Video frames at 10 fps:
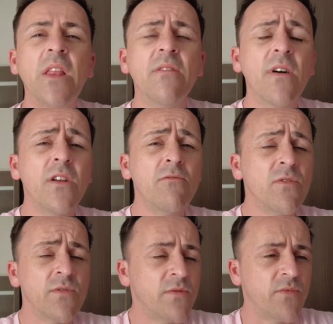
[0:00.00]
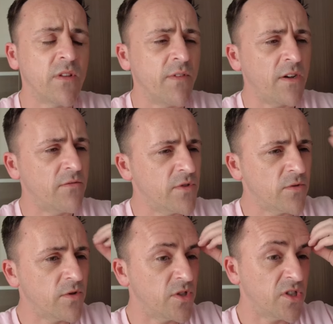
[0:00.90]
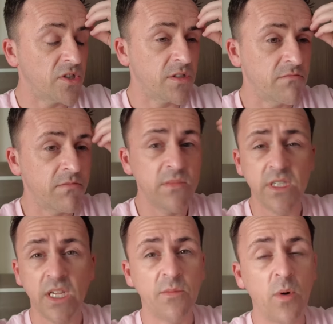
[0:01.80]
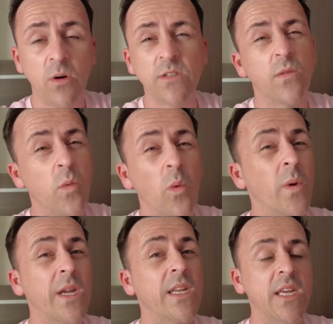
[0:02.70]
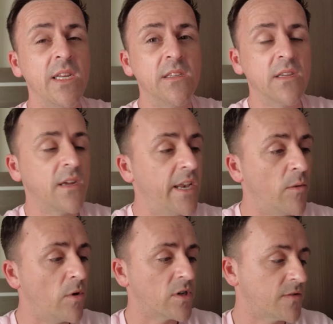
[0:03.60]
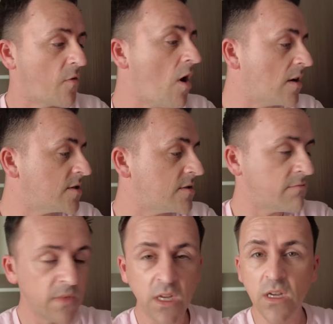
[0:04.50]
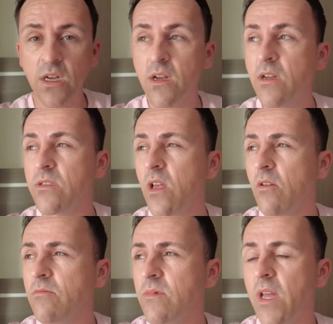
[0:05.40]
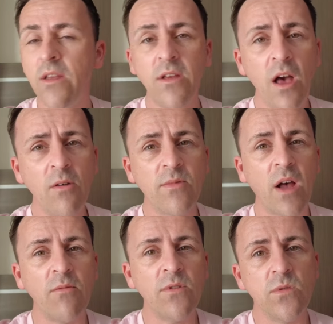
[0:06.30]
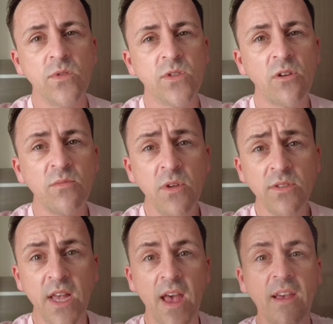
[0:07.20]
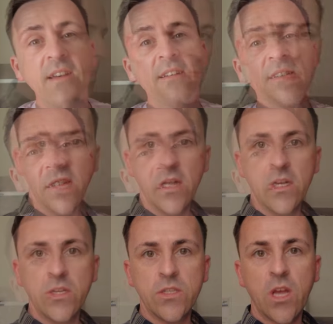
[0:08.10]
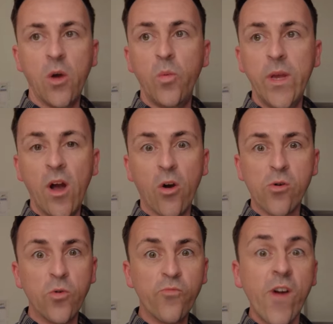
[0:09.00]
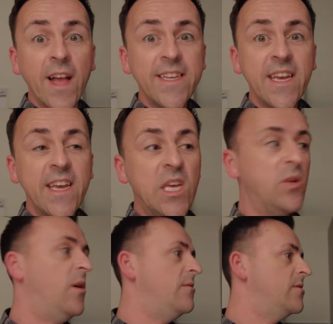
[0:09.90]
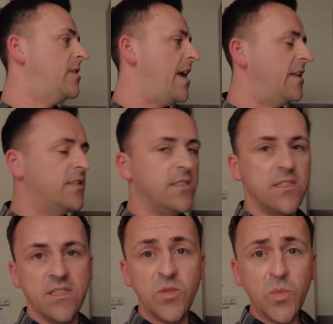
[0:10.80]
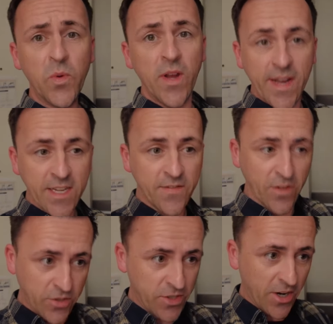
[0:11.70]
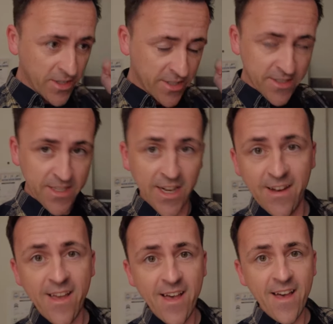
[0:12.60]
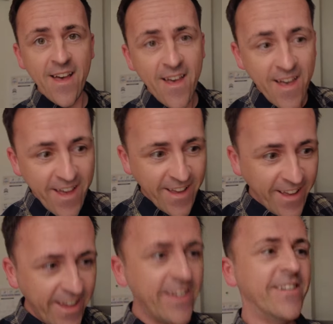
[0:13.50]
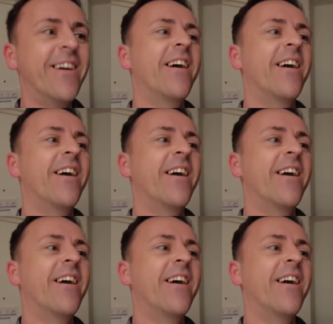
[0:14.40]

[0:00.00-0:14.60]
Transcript: the value the value resorts just tick the box for what we need and it works for us. So there you go, that was Allstar Music. So we are all ready to head to Disney Springs for Cirque du Soleil.